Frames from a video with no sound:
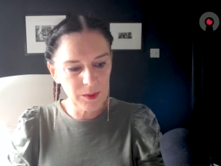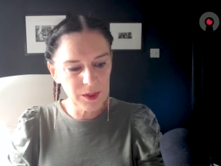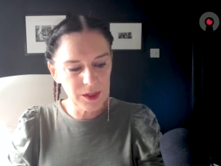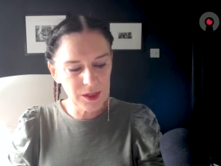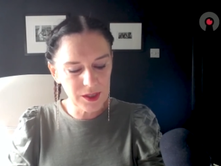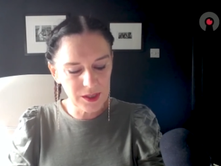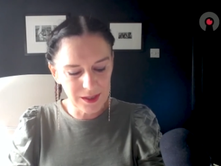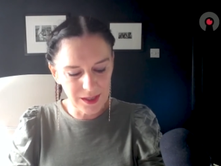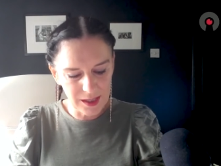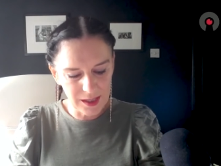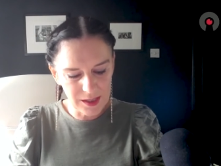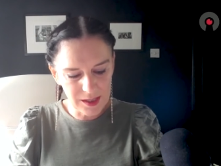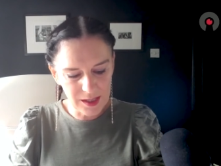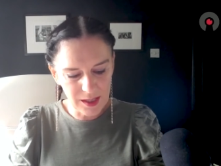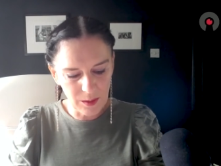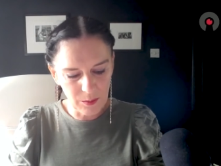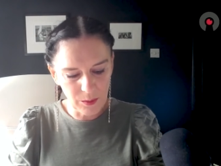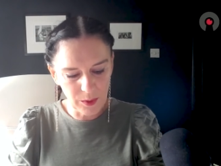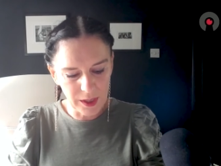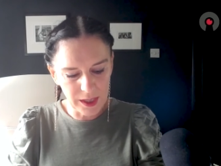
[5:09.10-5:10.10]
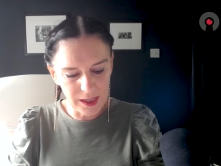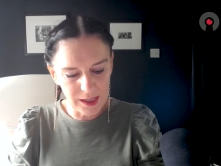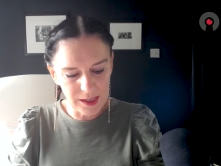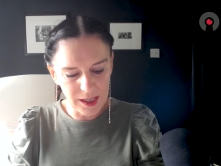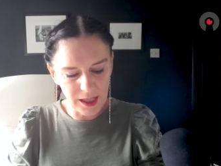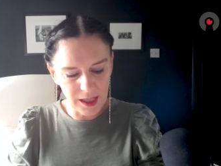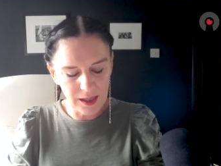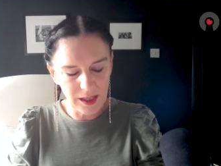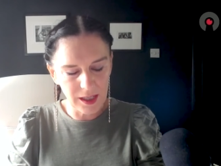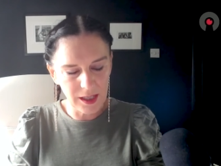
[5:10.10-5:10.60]
was in some
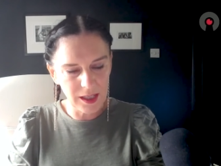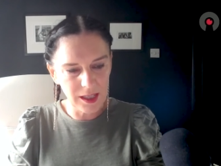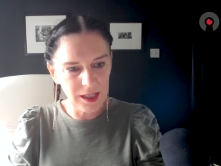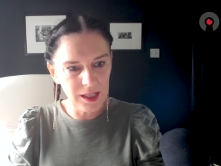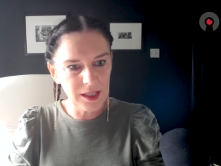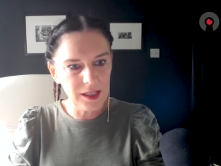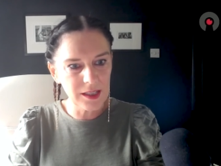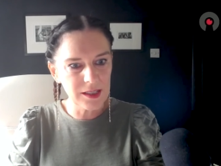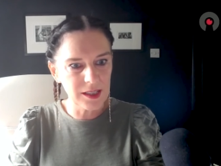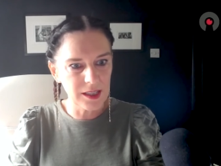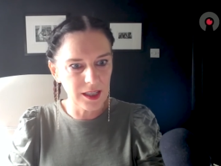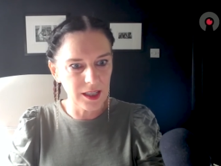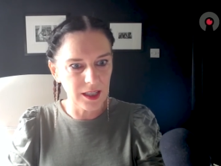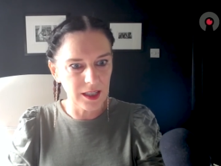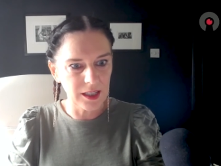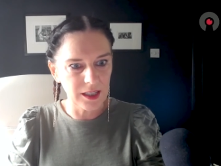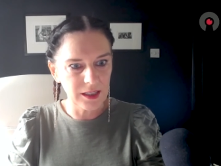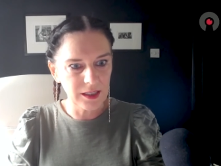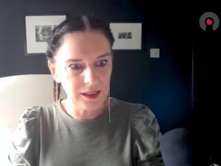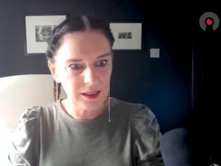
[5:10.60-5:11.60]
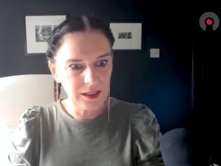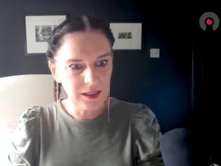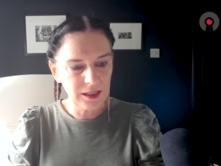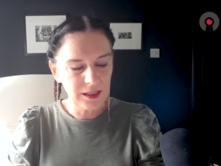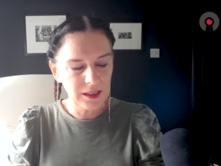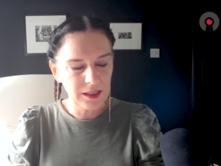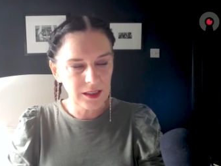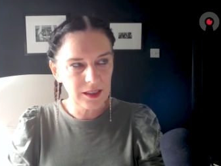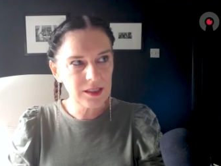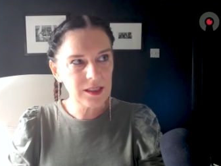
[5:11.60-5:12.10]
ways, I think, easier,
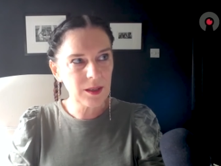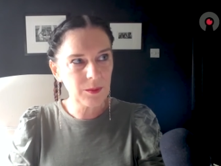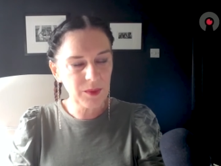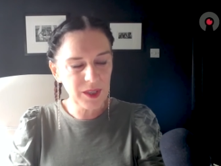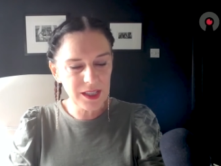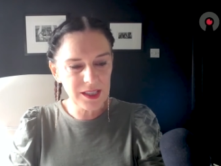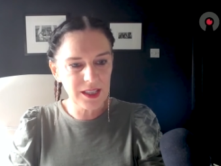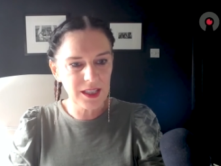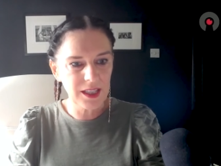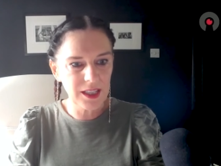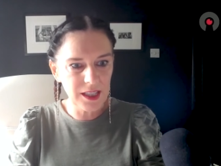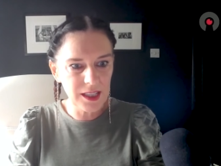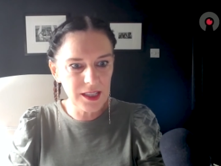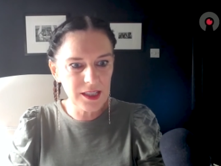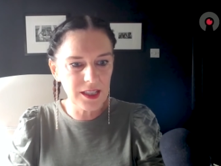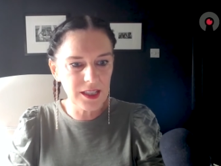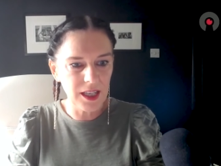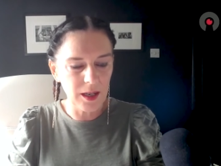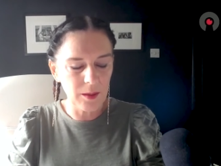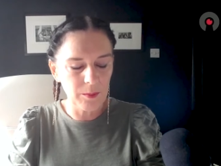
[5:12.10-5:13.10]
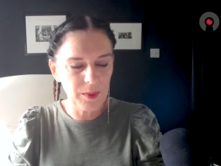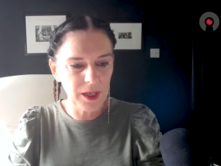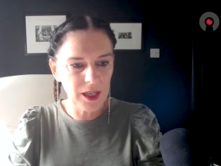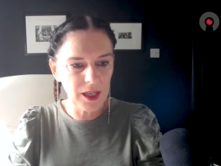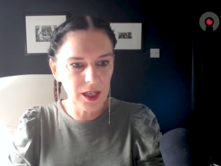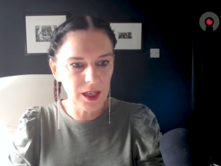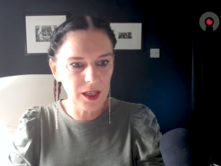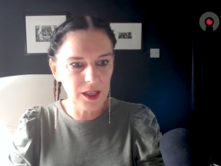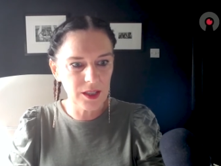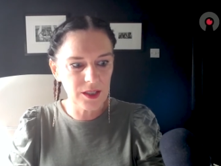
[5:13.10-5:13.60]
in some ways easier
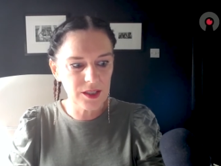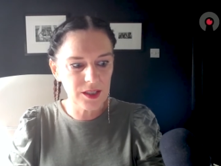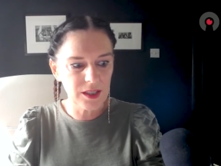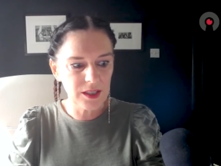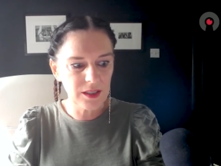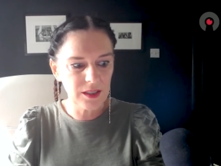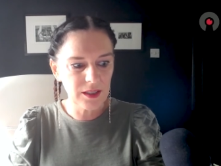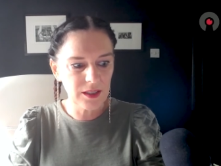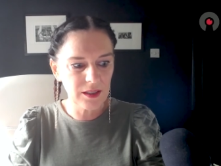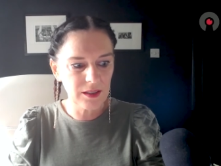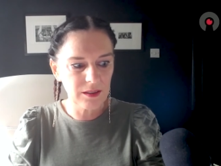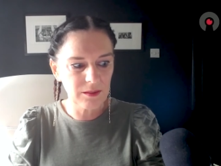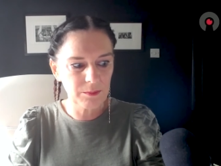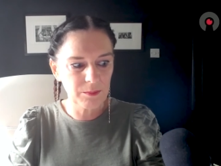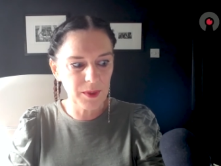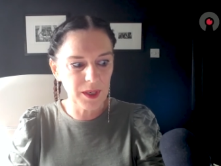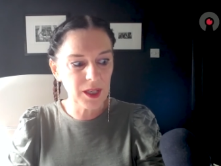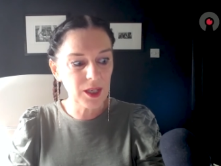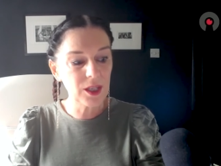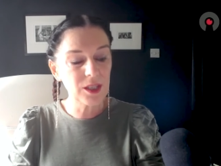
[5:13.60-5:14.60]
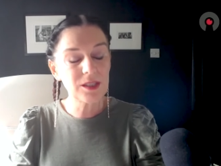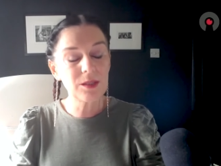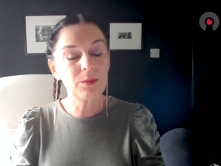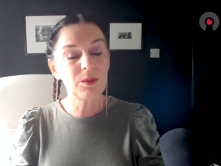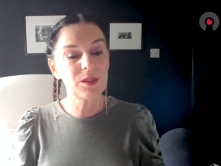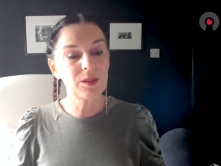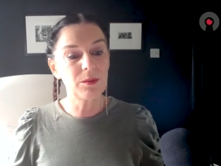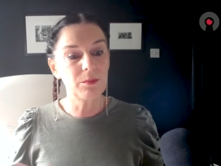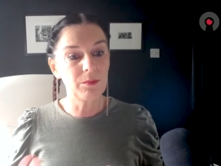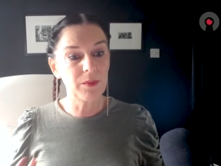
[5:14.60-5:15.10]
because, because it
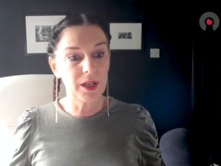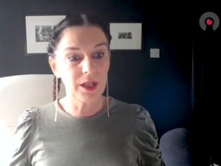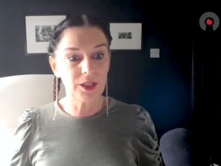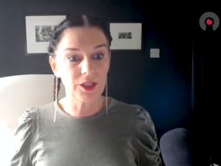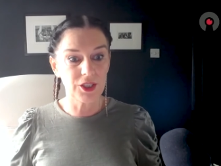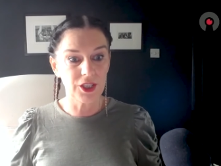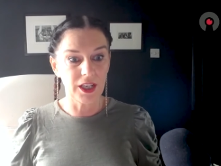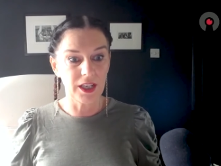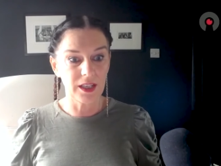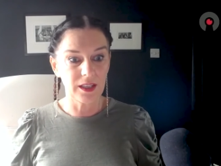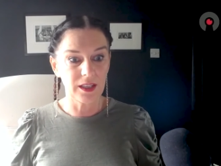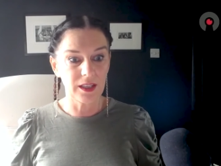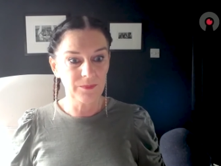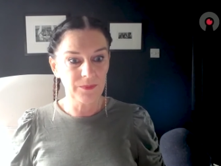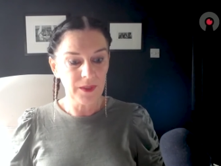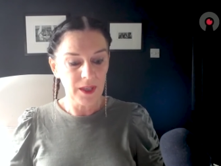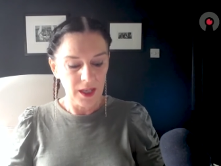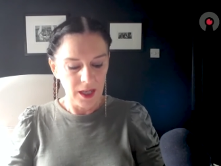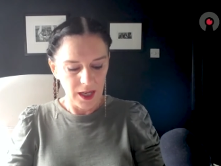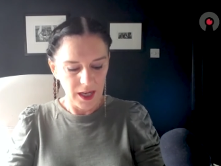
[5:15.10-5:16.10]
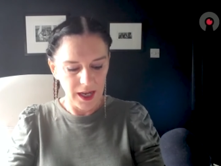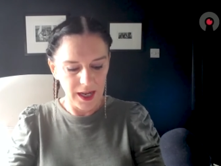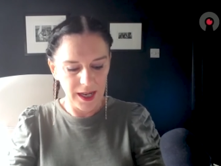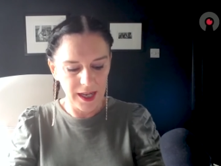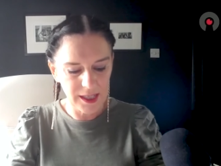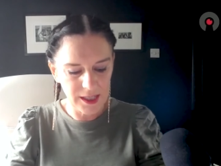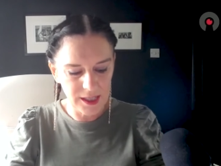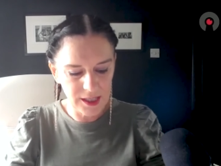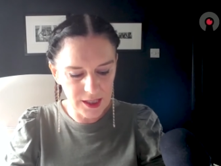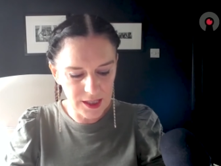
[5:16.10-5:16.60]
was emerging
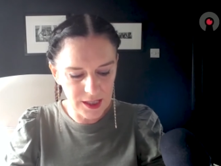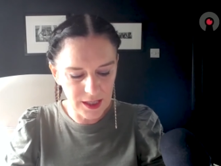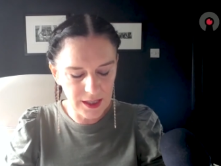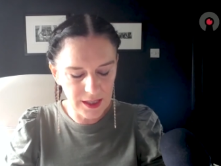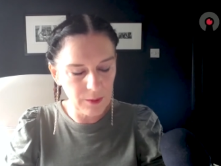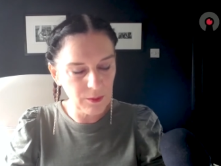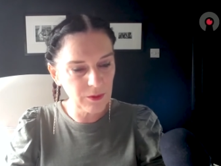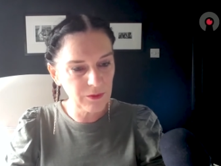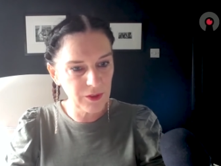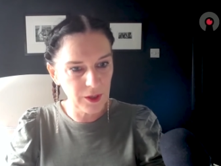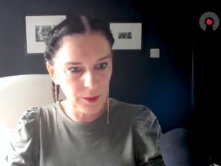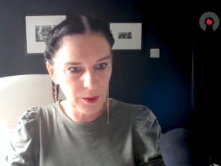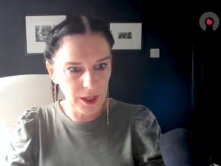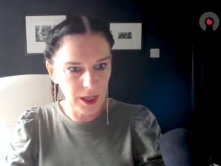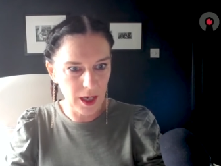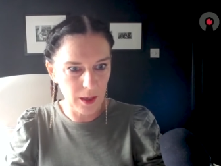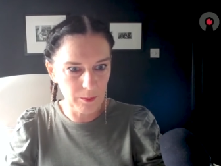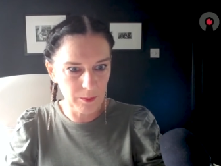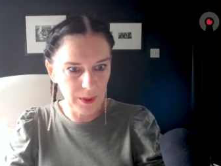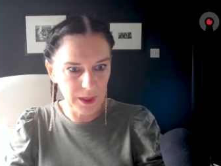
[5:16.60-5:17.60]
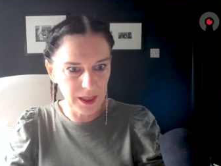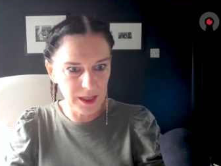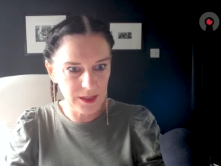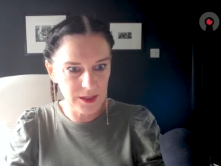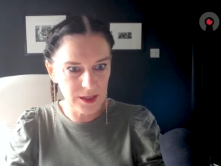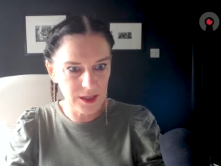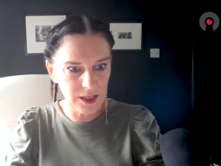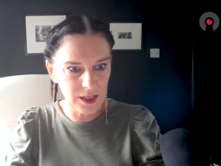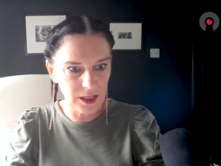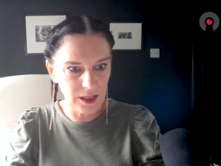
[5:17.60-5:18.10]
and there were fewer
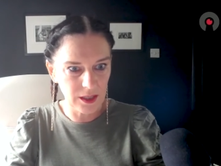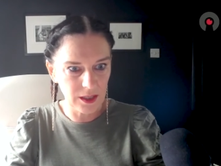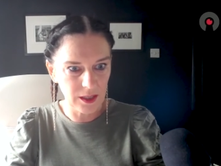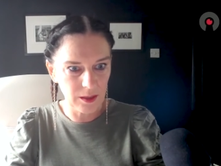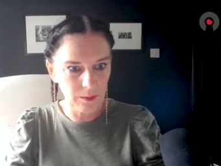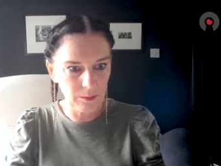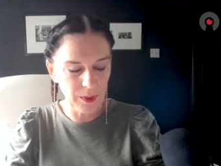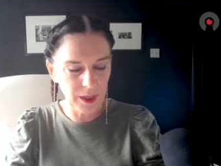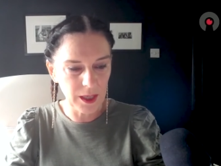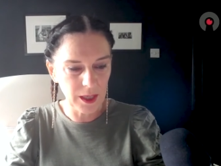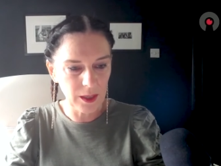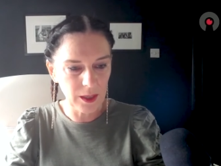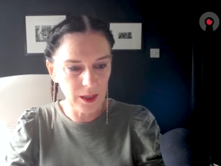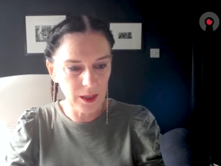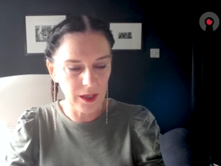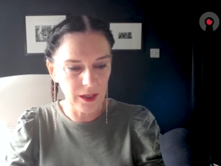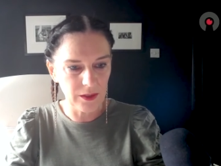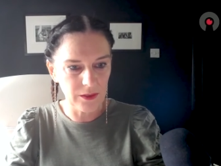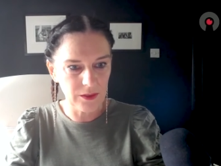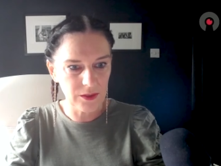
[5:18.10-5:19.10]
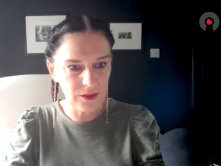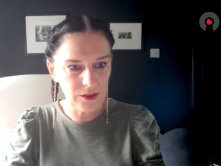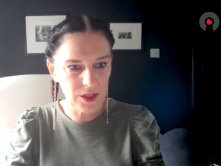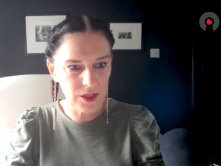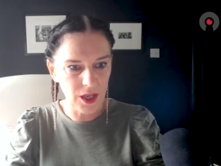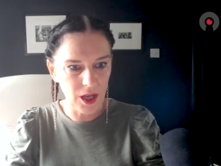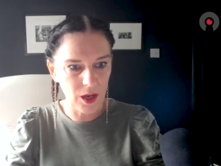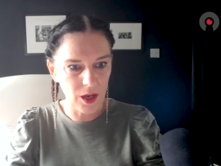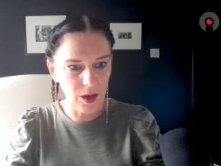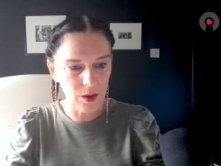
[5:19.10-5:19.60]
companies to compete with.
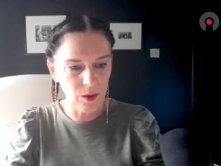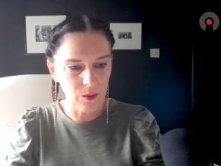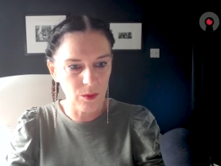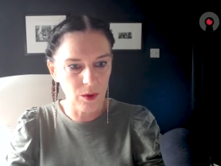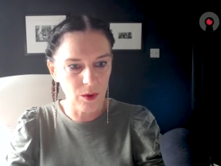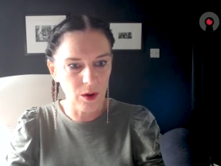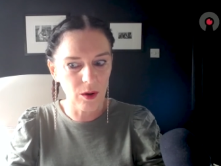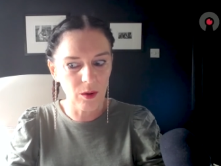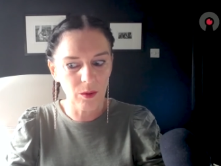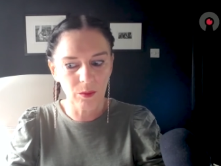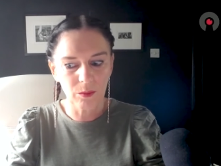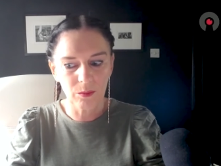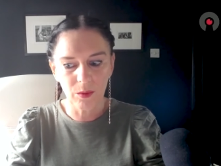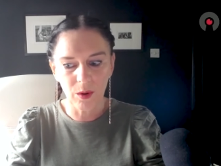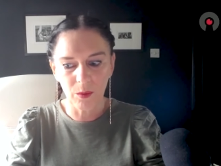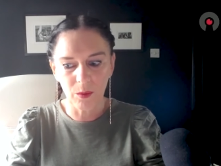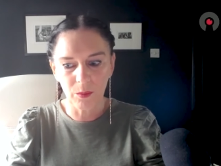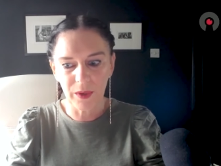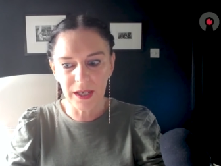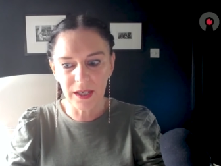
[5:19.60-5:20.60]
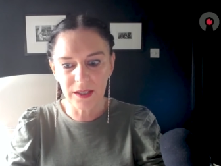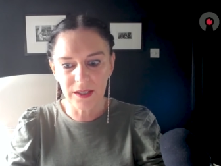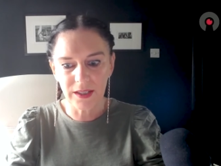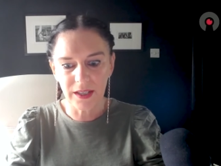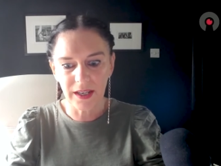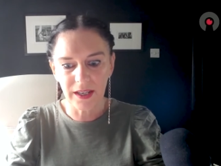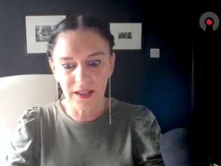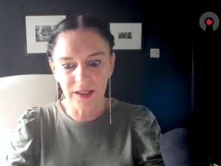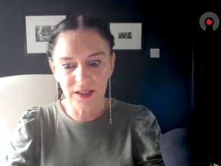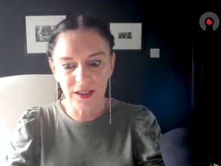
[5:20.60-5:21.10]
So what what we
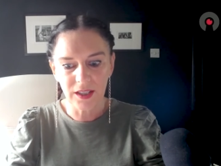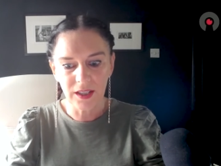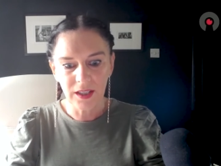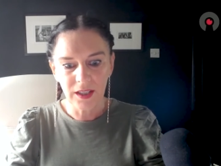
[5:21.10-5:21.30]
did,